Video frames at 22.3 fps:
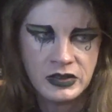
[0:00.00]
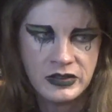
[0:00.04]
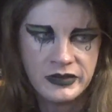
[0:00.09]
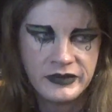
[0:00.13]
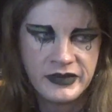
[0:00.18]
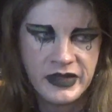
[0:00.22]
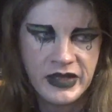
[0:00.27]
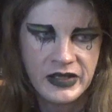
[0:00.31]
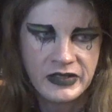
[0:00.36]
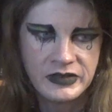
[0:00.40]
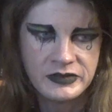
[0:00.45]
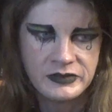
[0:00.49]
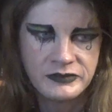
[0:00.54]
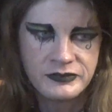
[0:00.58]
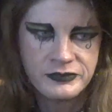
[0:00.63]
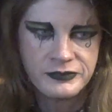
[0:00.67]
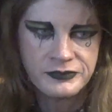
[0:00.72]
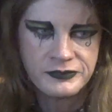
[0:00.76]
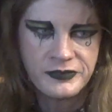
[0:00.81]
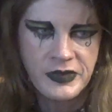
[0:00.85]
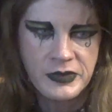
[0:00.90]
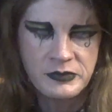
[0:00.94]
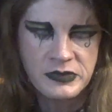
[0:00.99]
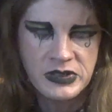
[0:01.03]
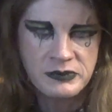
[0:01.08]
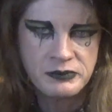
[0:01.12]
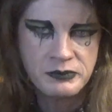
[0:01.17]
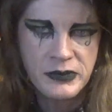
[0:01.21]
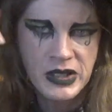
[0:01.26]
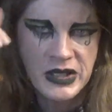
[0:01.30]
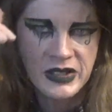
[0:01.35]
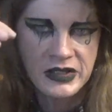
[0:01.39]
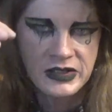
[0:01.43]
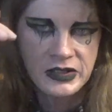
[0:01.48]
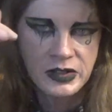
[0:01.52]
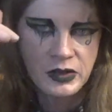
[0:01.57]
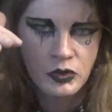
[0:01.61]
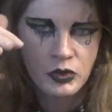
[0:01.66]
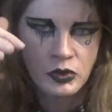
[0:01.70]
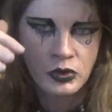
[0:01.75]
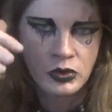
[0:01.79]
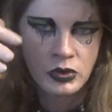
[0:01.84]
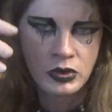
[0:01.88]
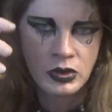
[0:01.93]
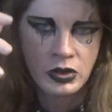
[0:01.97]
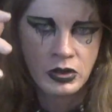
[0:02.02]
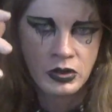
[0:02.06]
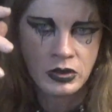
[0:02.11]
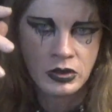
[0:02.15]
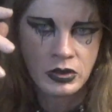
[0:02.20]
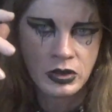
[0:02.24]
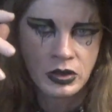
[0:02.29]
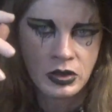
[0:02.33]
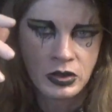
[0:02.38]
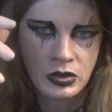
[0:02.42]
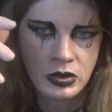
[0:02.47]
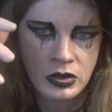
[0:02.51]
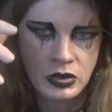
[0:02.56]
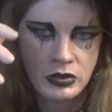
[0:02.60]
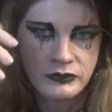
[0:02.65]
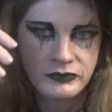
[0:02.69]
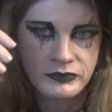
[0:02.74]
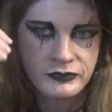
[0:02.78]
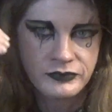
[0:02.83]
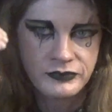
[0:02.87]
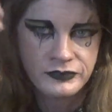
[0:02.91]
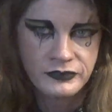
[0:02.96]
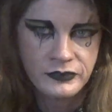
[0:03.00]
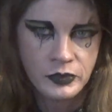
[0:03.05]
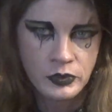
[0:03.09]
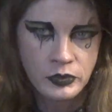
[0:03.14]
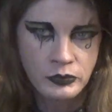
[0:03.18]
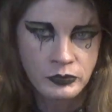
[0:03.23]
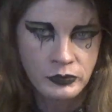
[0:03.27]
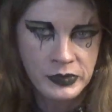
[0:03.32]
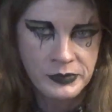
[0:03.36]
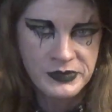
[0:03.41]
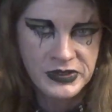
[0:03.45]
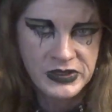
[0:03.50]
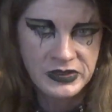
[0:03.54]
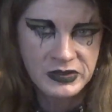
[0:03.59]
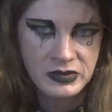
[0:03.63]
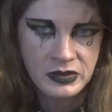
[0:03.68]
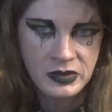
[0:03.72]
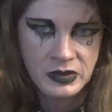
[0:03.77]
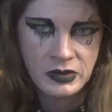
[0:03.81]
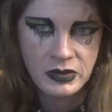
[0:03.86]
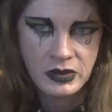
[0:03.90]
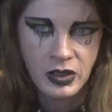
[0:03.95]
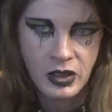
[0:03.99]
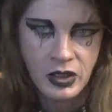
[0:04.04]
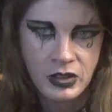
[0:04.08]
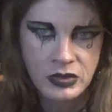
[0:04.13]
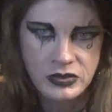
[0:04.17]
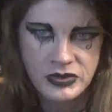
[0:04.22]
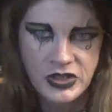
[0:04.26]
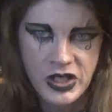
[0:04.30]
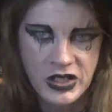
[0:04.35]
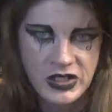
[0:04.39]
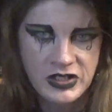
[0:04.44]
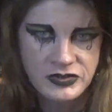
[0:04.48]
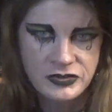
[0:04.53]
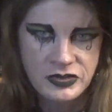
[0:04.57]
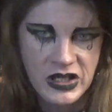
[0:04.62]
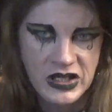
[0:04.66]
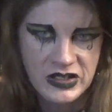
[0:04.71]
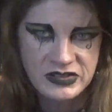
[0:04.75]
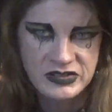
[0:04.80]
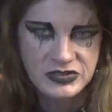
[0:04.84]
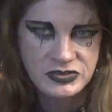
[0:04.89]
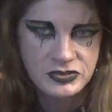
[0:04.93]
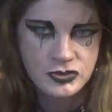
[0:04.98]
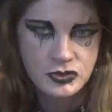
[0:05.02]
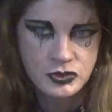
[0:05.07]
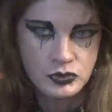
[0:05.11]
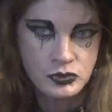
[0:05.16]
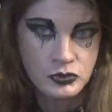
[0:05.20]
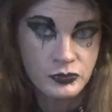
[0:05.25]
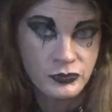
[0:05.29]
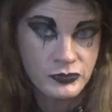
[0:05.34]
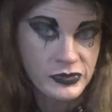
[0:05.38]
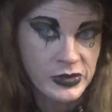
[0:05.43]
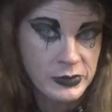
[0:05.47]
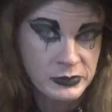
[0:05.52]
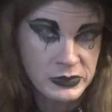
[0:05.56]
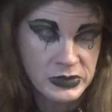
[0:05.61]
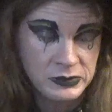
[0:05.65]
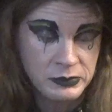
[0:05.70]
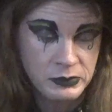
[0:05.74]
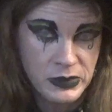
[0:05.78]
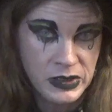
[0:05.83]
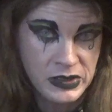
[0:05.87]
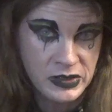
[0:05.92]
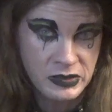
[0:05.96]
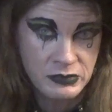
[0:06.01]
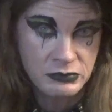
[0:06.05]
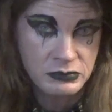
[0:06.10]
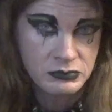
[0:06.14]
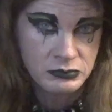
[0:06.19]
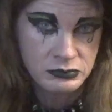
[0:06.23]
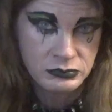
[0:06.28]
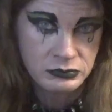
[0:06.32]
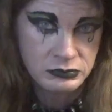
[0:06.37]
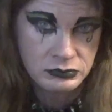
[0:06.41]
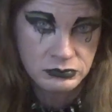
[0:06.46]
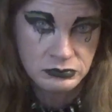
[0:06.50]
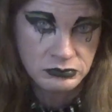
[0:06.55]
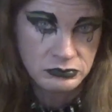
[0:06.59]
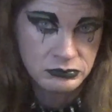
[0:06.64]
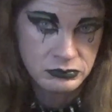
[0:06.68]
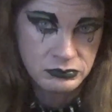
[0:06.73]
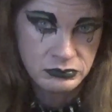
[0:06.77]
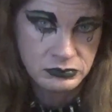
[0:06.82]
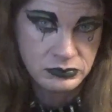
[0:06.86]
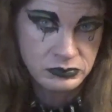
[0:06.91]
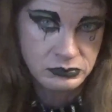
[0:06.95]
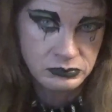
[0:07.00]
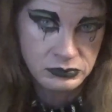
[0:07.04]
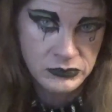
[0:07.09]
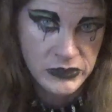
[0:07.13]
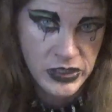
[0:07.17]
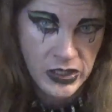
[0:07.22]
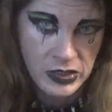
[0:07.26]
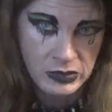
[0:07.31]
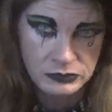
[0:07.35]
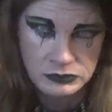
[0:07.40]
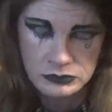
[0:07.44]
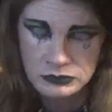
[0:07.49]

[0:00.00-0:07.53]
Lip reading: that feminine men or women are not attracted to feminine men. No.